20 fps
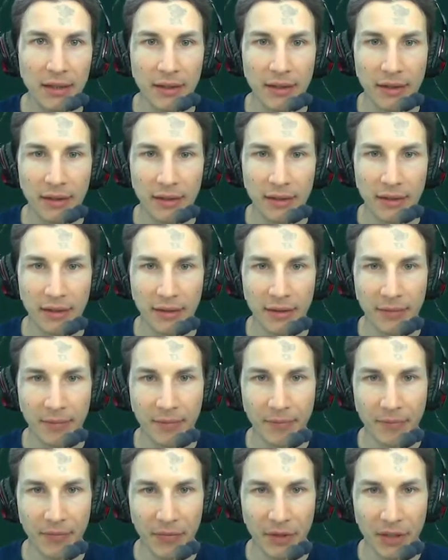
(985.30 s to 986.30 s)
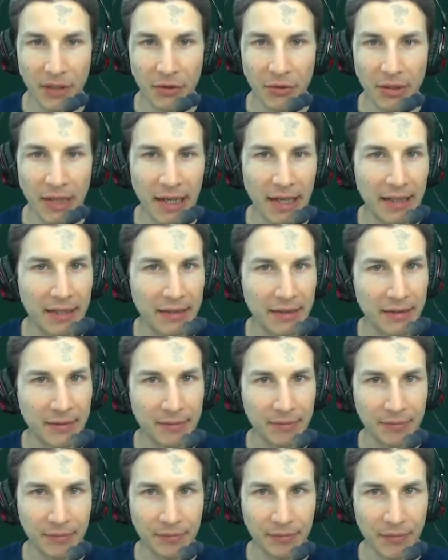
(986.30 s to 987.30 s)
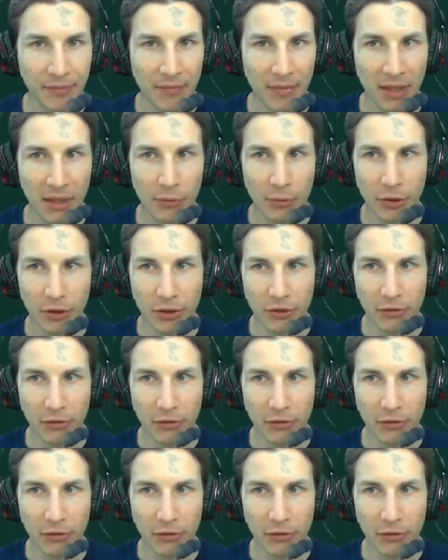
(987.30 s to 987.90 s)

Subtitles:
you can, what